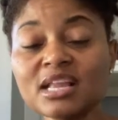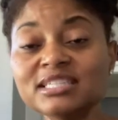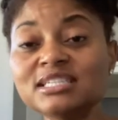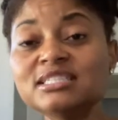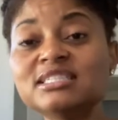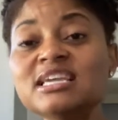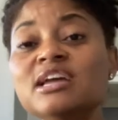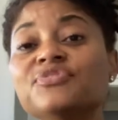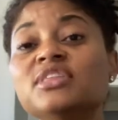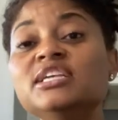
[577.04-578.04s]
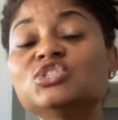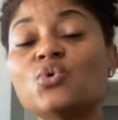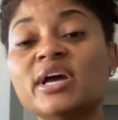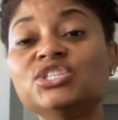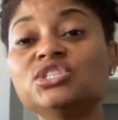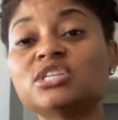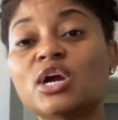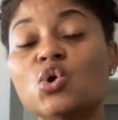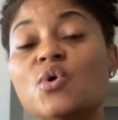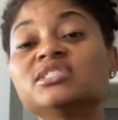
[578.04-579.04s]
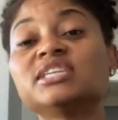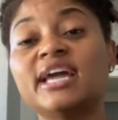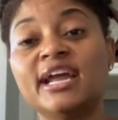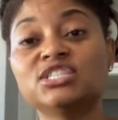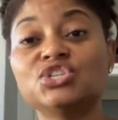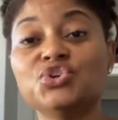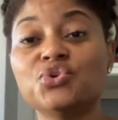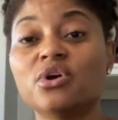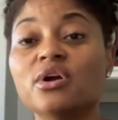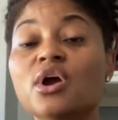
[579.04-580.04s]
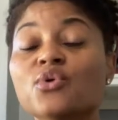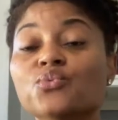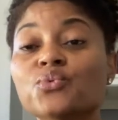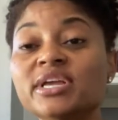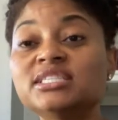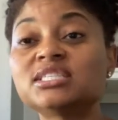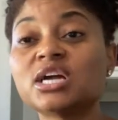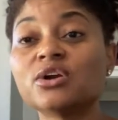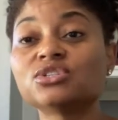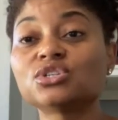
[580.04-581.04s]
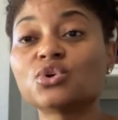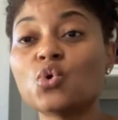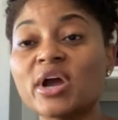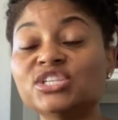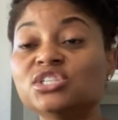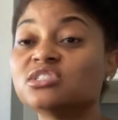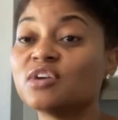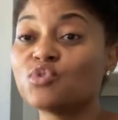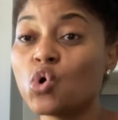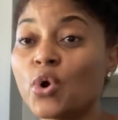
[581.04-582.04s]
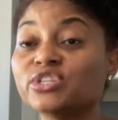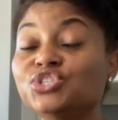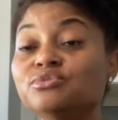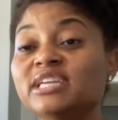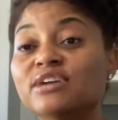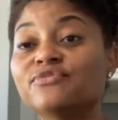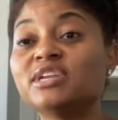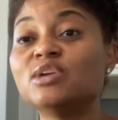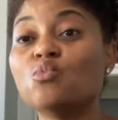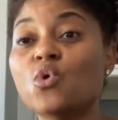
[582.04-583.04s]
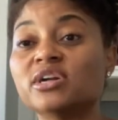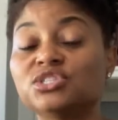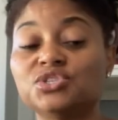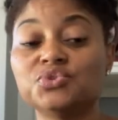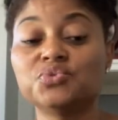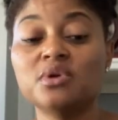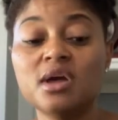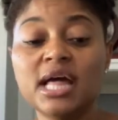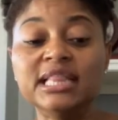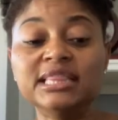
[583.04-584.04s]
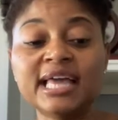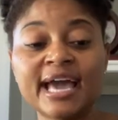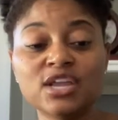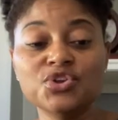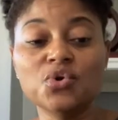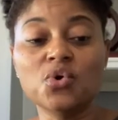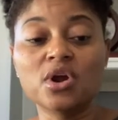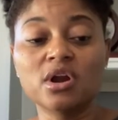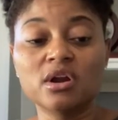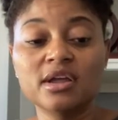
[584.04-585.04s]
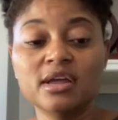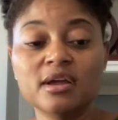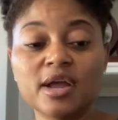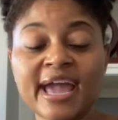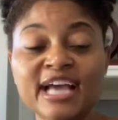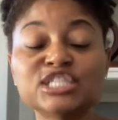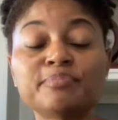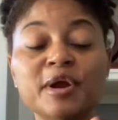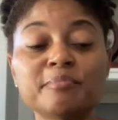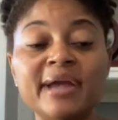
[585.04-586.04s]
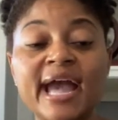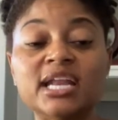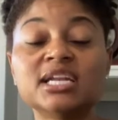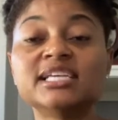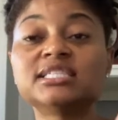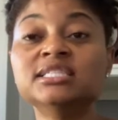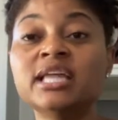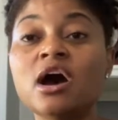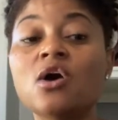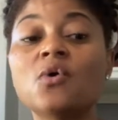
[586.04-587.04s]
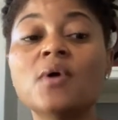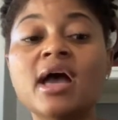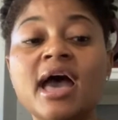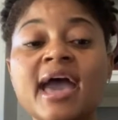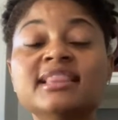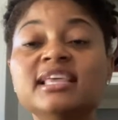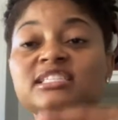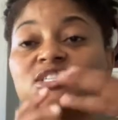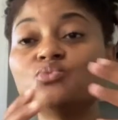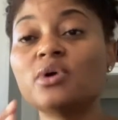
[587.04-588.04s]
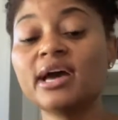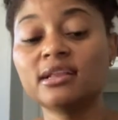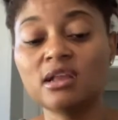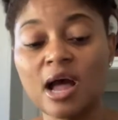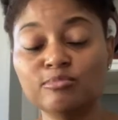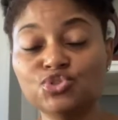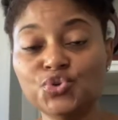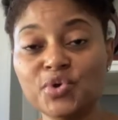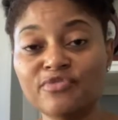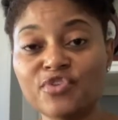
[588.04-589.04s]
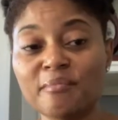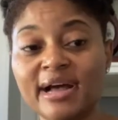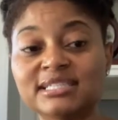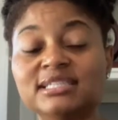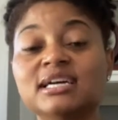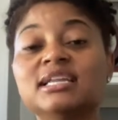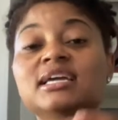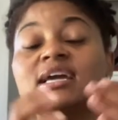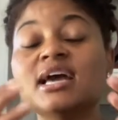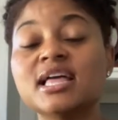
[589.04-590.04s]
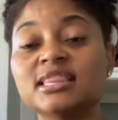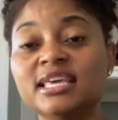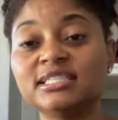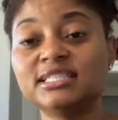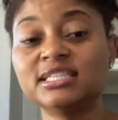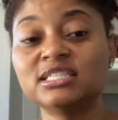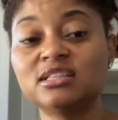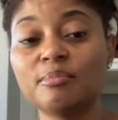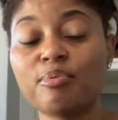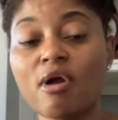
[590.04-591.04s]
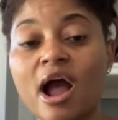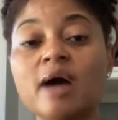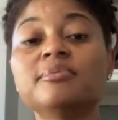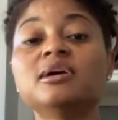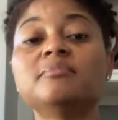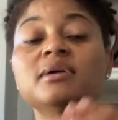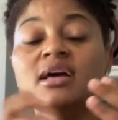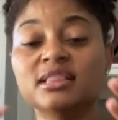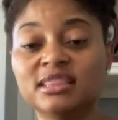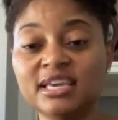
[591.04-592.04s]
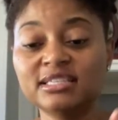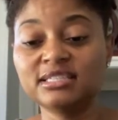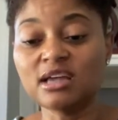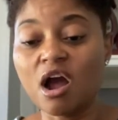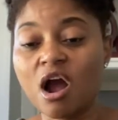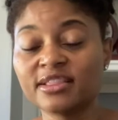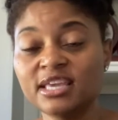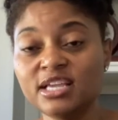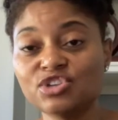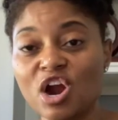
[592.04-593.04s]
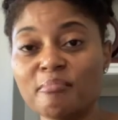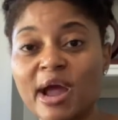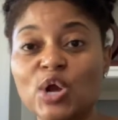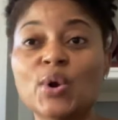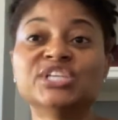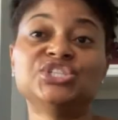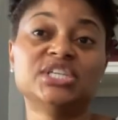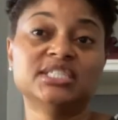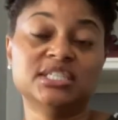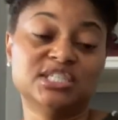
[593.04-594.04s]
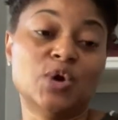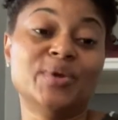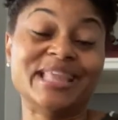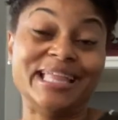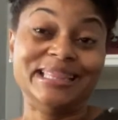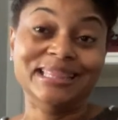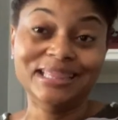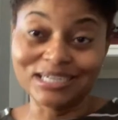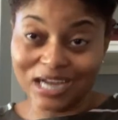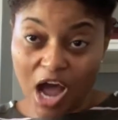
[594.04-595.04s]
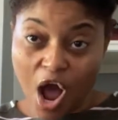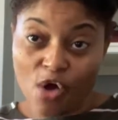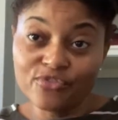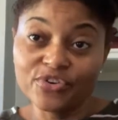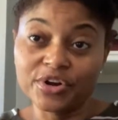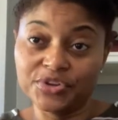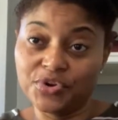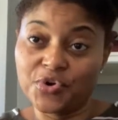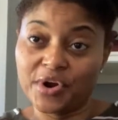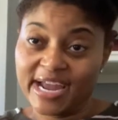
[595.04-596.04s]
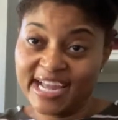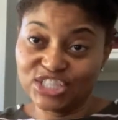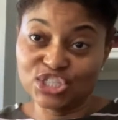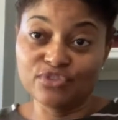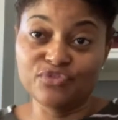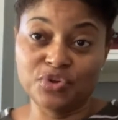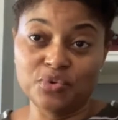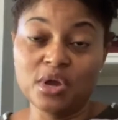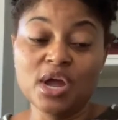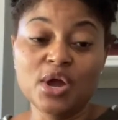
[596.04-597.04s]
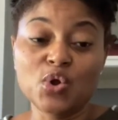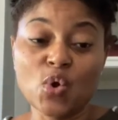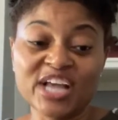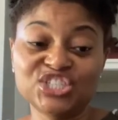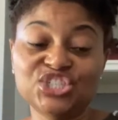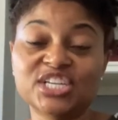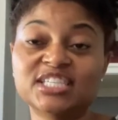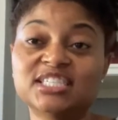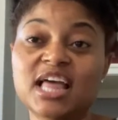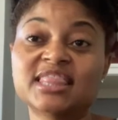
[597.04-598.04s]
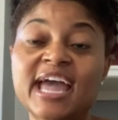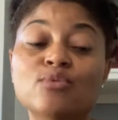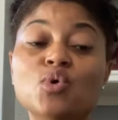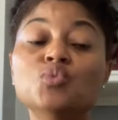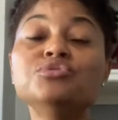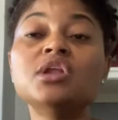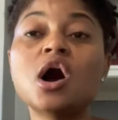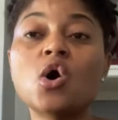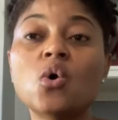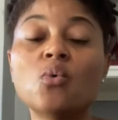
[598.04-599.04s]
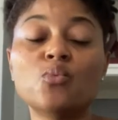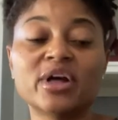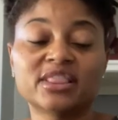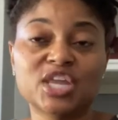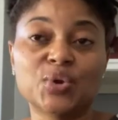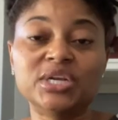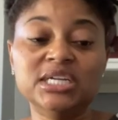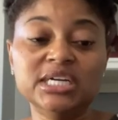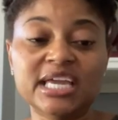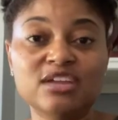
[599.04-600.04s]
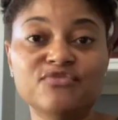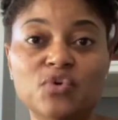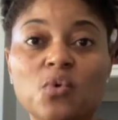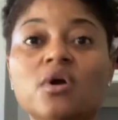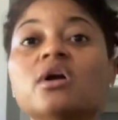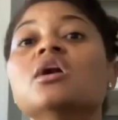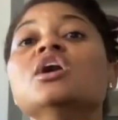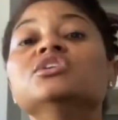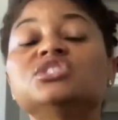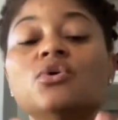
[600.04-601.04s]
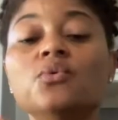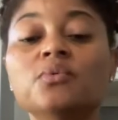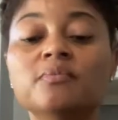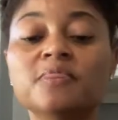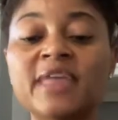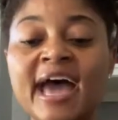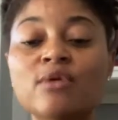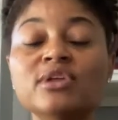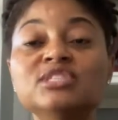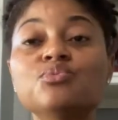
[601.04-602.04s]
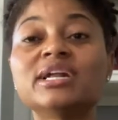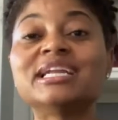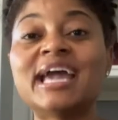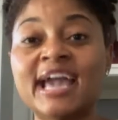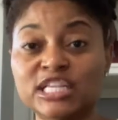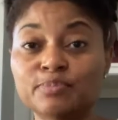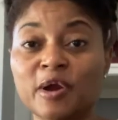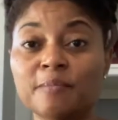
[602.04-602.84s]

to see if these questions are going to answer your research questions. Of course, you definitely want to let your expert panelists know, hey, this is what I'm doing for my study. This is the problem. This these are my questions. So when they look over your interview questions, they will know what they're looking for. So that is what an expert